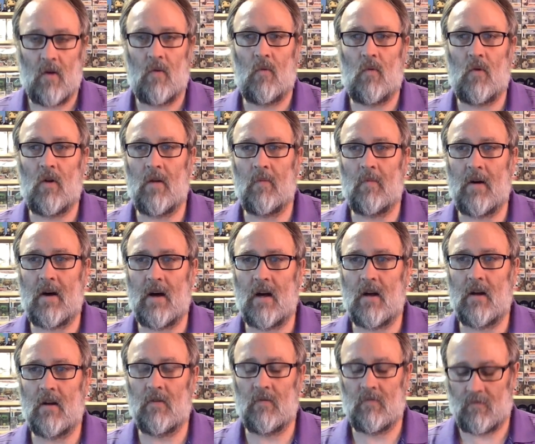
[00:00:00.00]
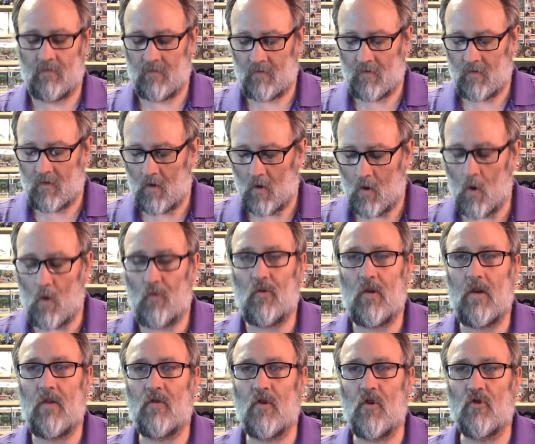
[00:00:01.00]
one of my hopefully
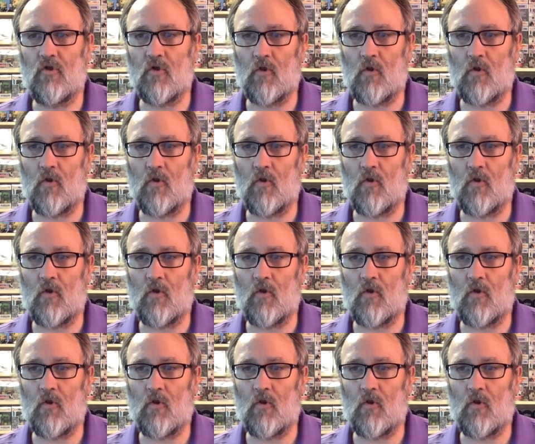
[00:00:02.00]
future